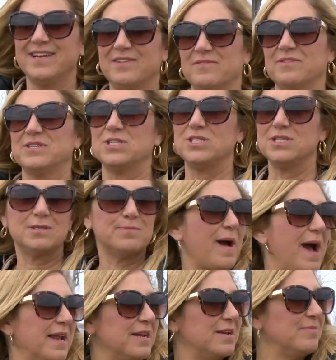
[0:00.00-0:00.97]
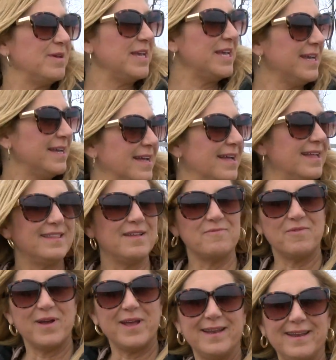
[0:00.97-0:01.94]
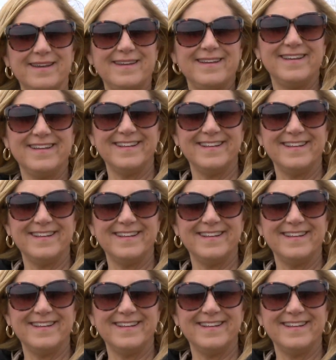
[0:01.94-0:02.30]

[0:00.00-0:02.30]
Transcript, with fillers: when she spotted me and then waited.